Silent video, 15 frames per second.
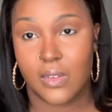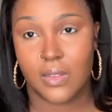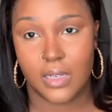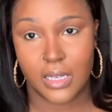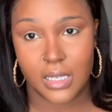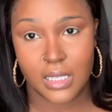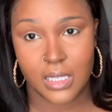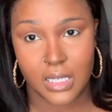
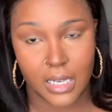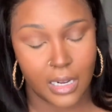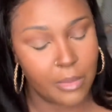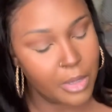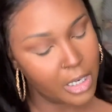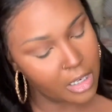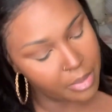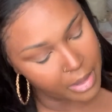next shade I'm
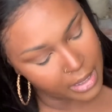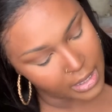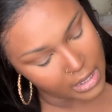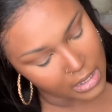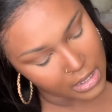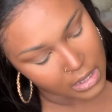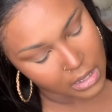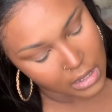going to dip in is
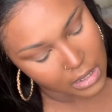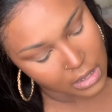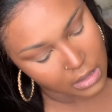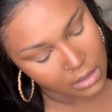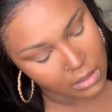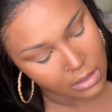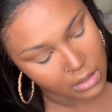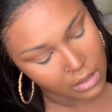this
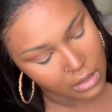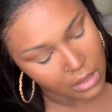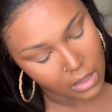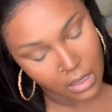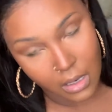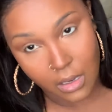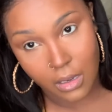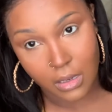
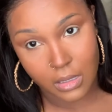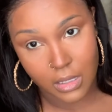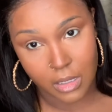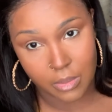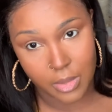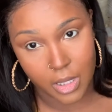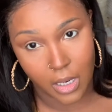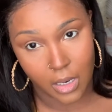deep
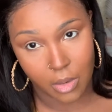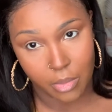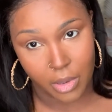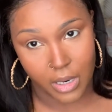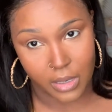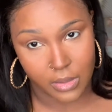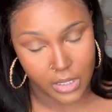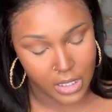dark
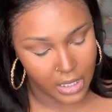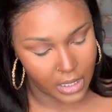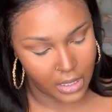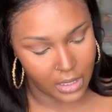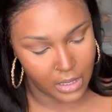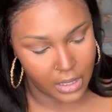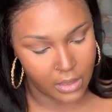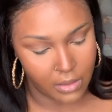brown shade
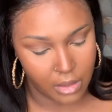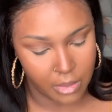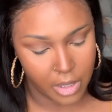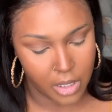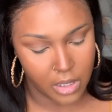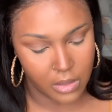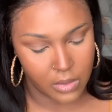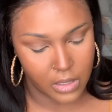here, and I'm going to
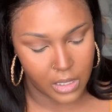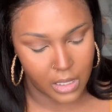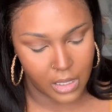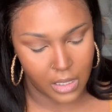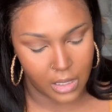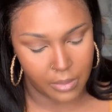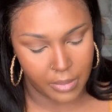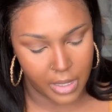use that
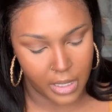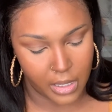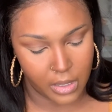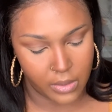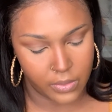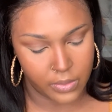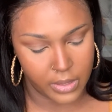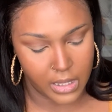in my
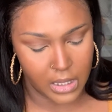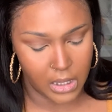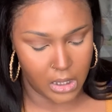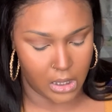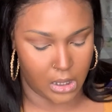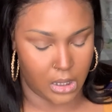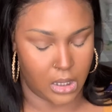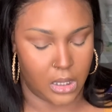
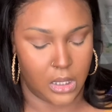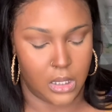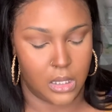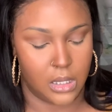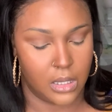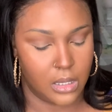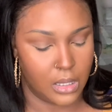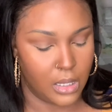crease.
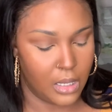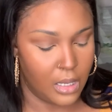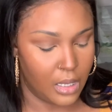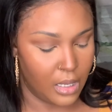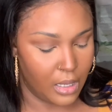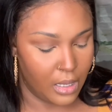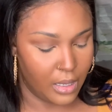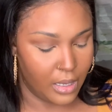
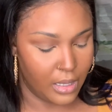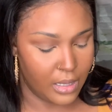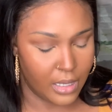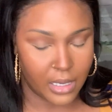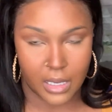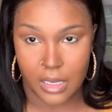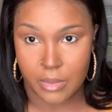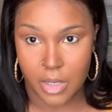I think I
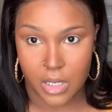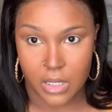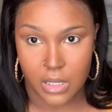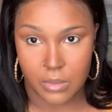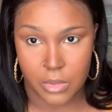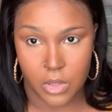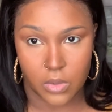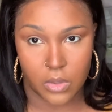am going to
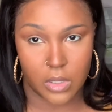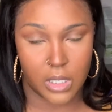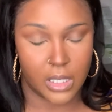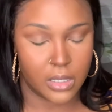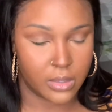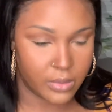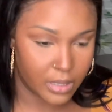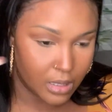attempt to do a cut
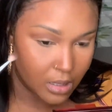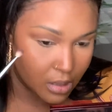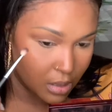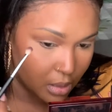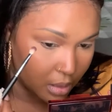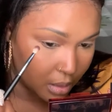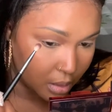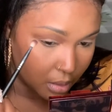crease.
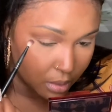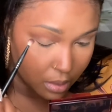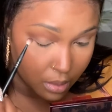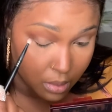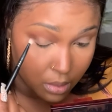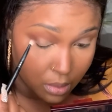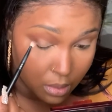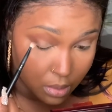
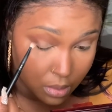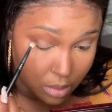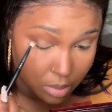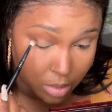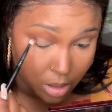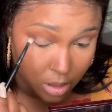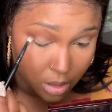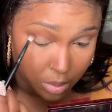So I'm
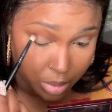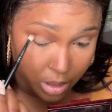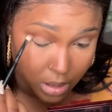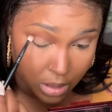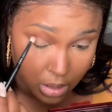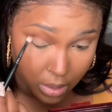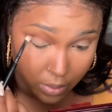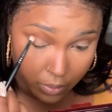just going to place
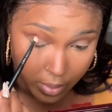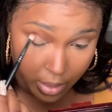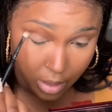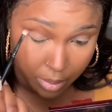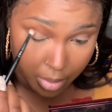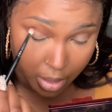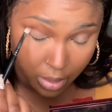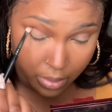that right in
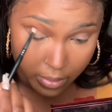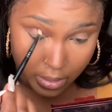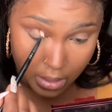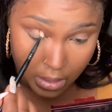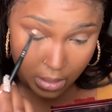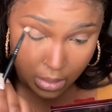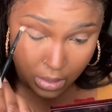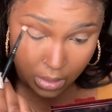my
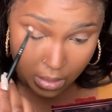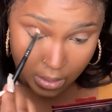crease.